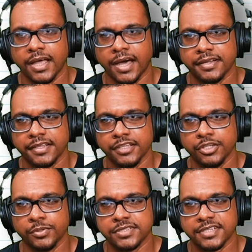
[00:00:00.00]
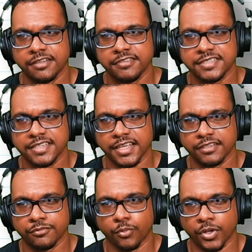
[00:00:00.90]
And then U itself is
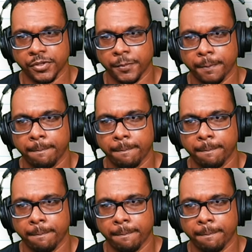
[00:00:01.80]
negative 1.